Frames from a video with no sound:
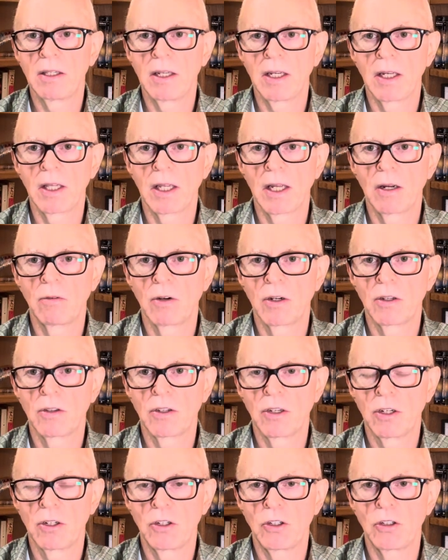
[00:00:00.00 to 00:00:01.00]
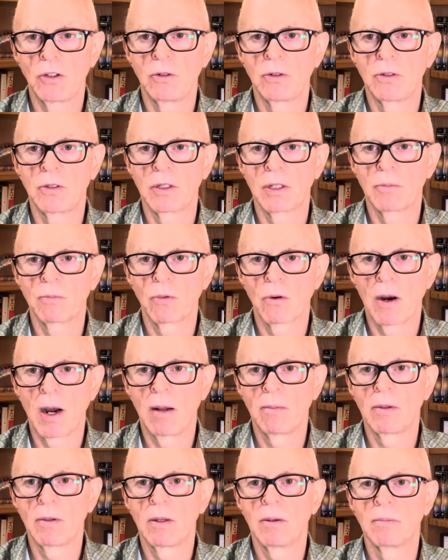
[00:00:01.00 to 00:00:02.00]
dealing with issues and
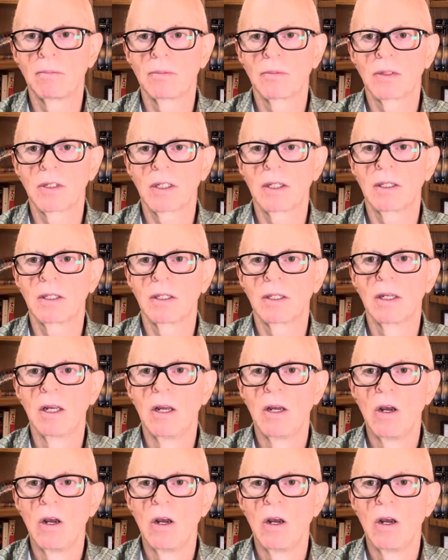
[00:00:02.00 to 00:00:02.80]
problems and